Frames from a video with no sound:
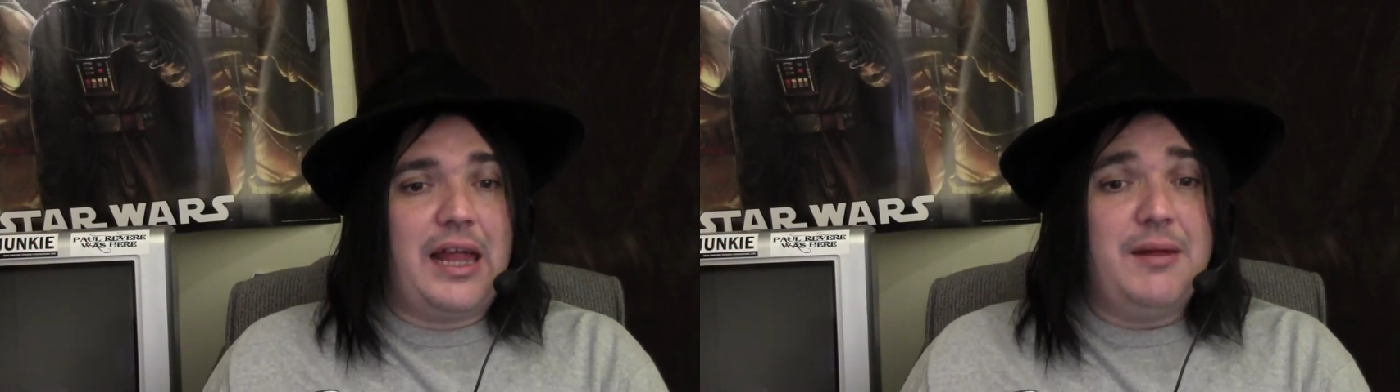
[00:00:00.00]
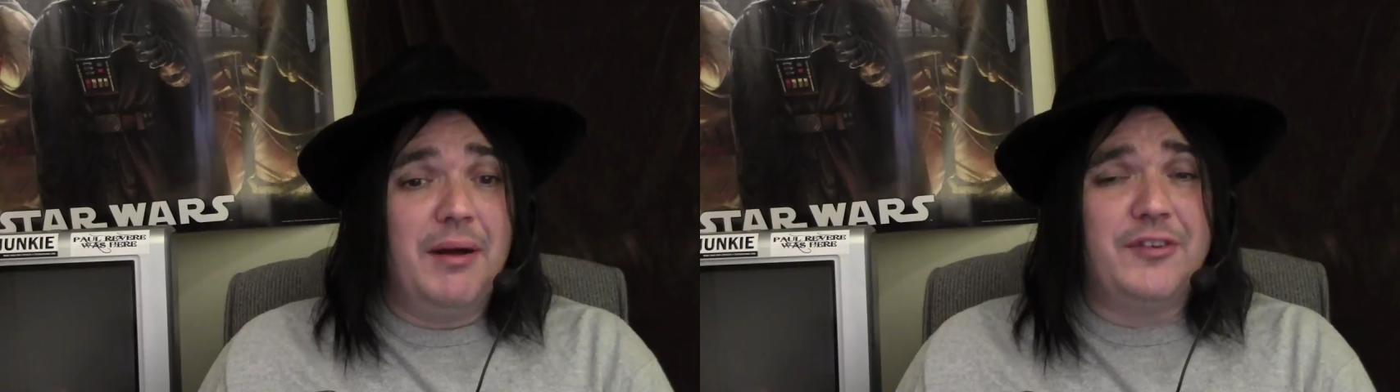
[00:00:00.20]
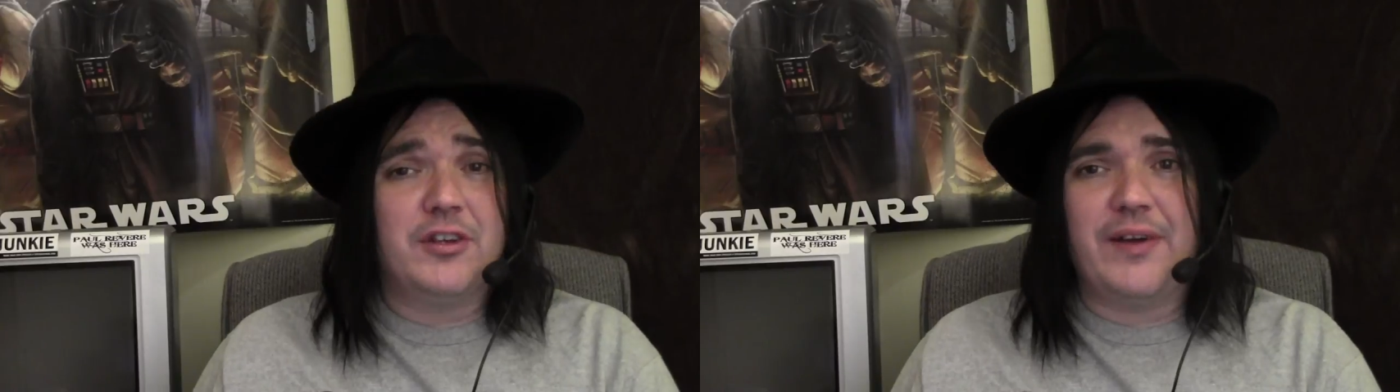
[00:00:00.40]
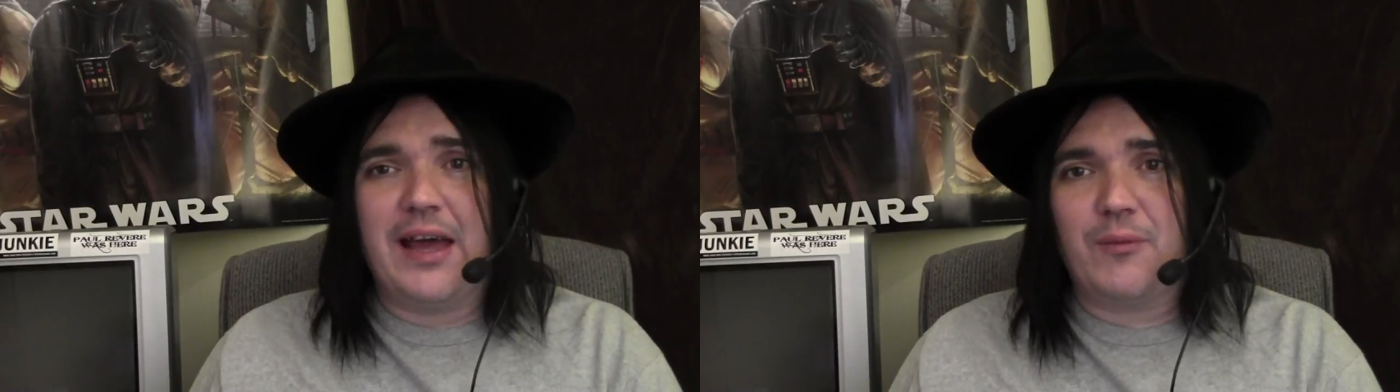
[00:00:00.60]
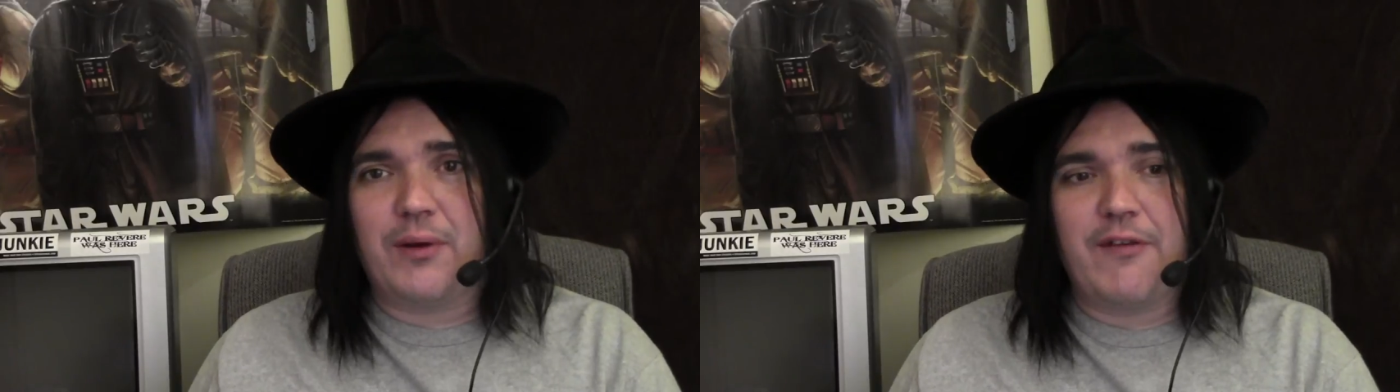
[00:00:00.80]
He must have
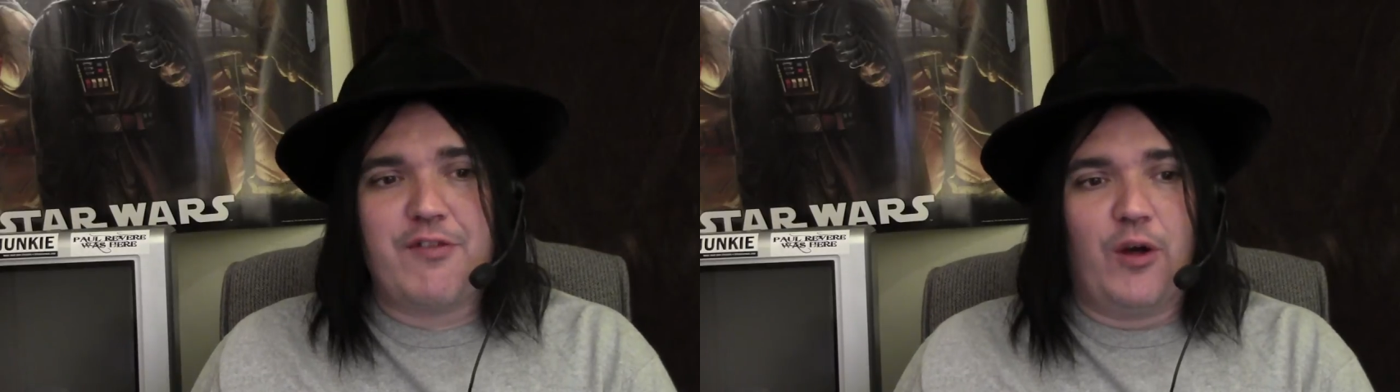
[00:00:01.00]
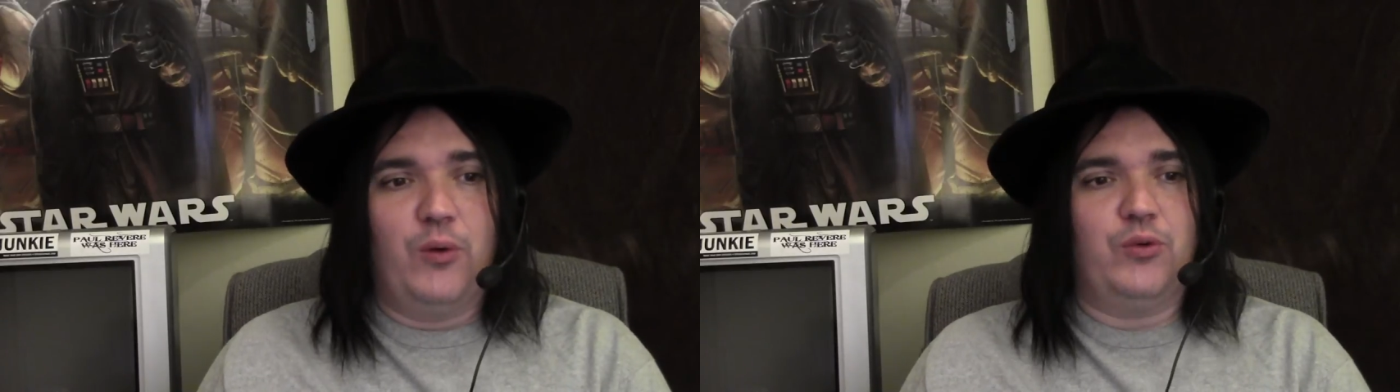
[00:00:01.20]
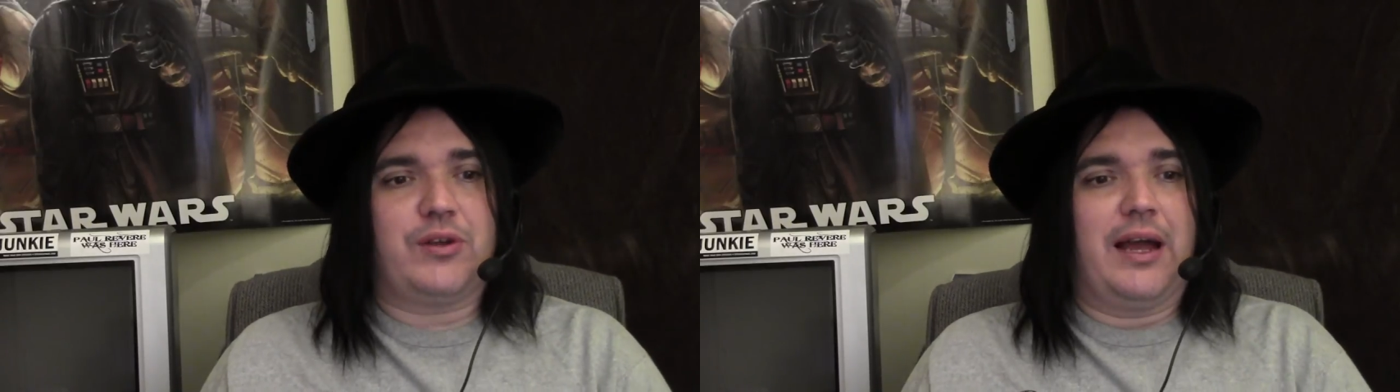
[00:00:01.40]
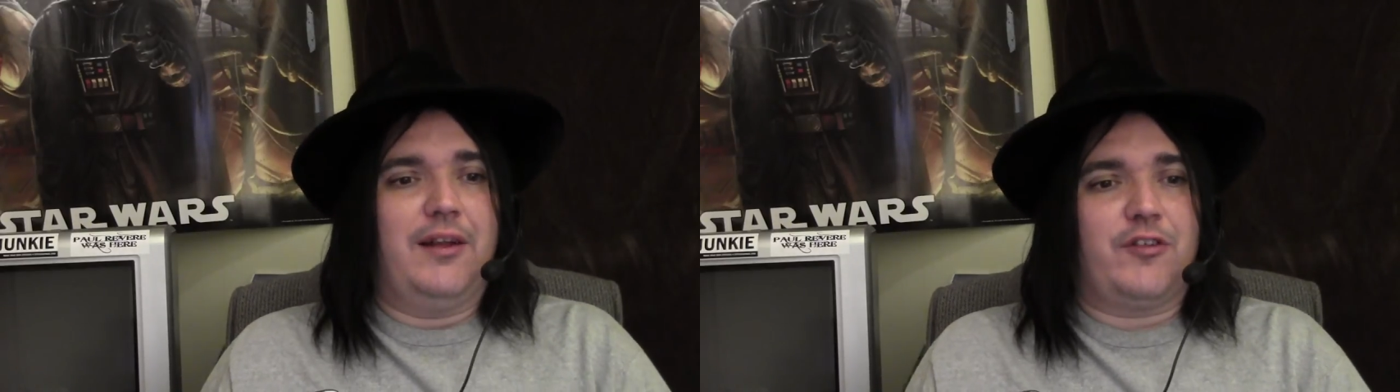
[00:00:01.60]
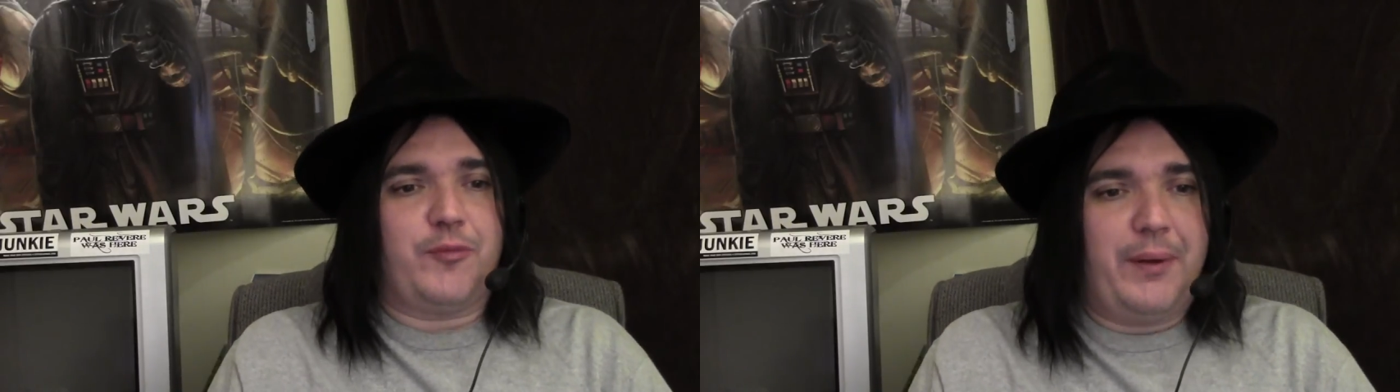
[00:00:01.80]
had one of those
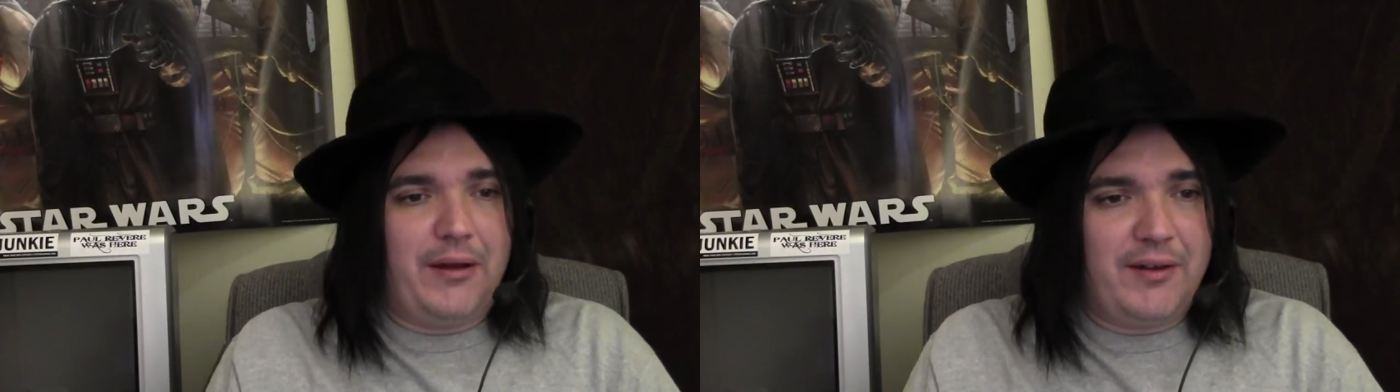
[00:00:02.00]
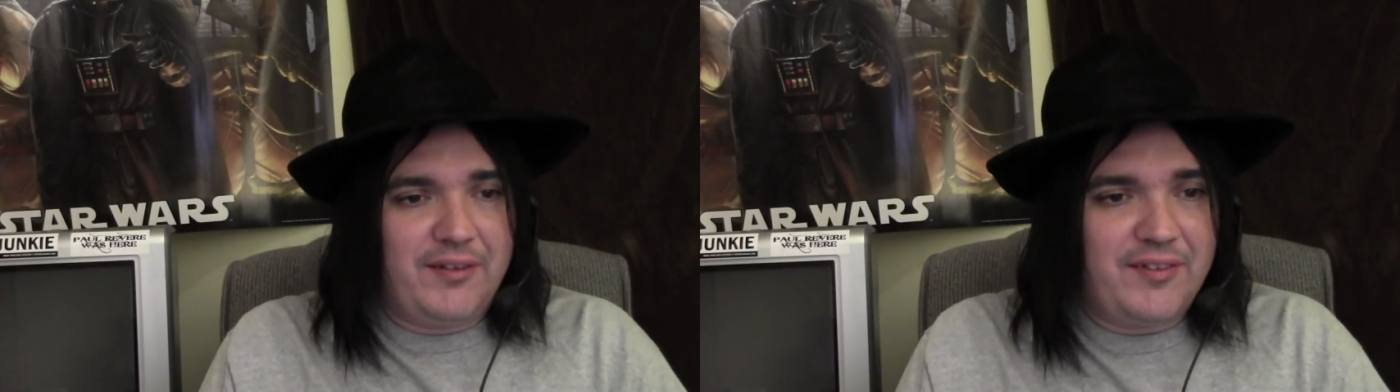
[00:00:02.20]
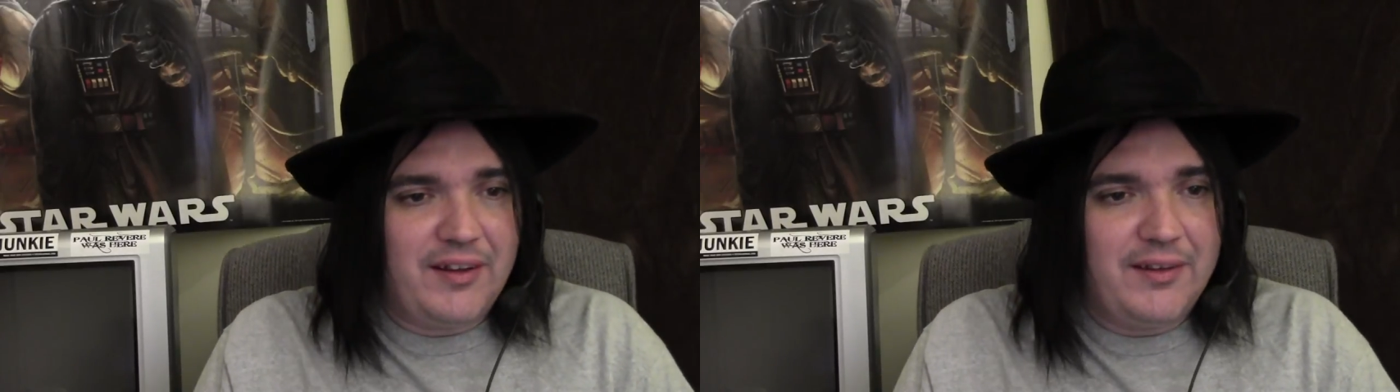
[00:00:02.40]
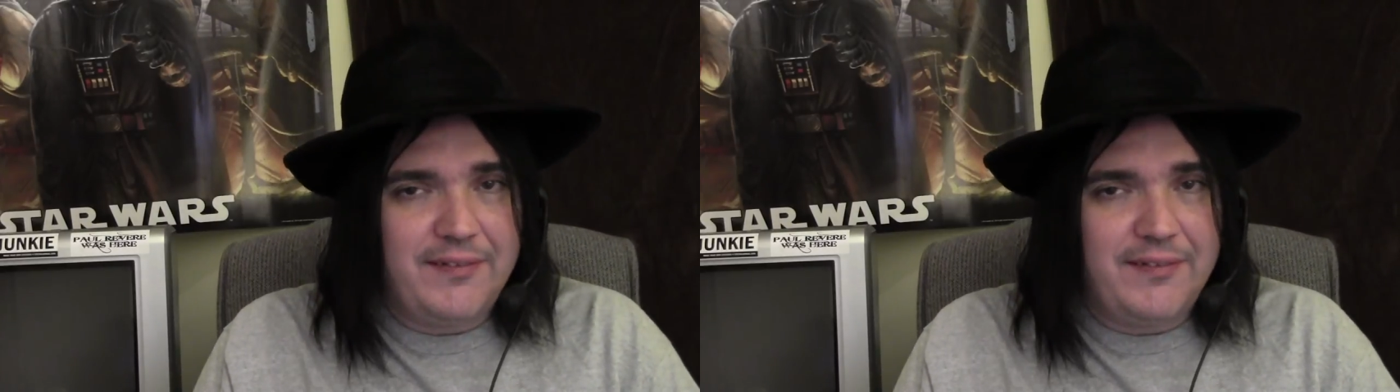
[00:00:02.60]
kinds of parents.